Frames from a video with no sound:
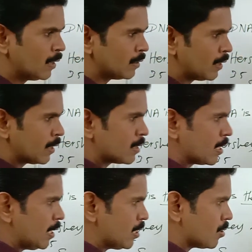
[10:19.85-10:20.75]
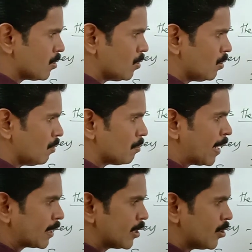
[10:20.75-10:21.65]
Then the T2
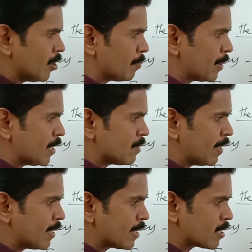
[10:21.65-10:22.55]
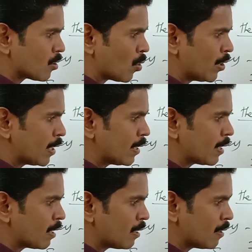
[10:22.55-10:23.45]
bacteriophage virus growing in
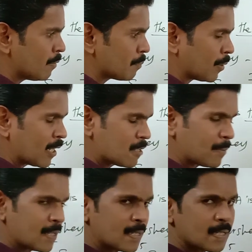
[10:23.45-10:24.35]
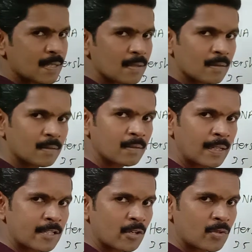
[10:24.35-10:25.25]
the phosphorus
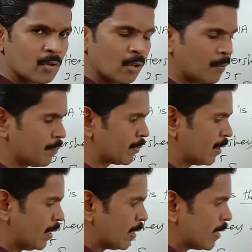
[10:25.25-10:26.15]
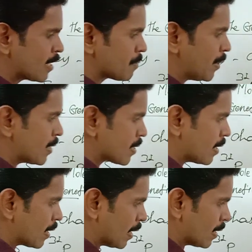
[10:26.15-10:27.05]
isotope, it is
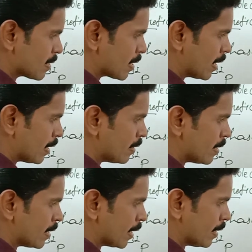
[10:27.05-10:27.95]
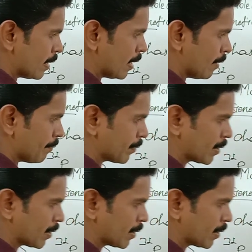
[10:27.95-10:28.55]
mentioned as DNA.